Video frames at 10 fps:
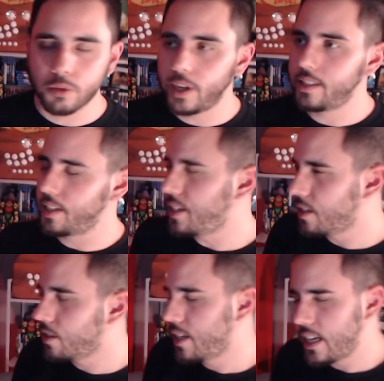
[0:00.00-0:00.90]
or twice a
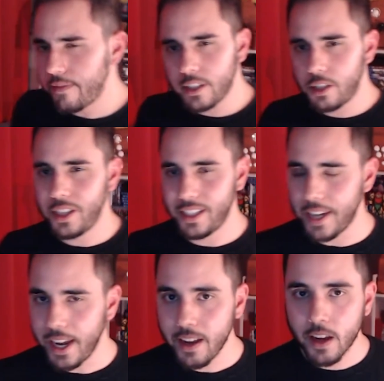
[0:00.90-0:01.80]
year, even to this
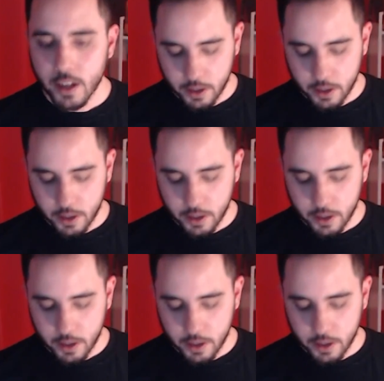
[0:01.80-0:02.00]
day.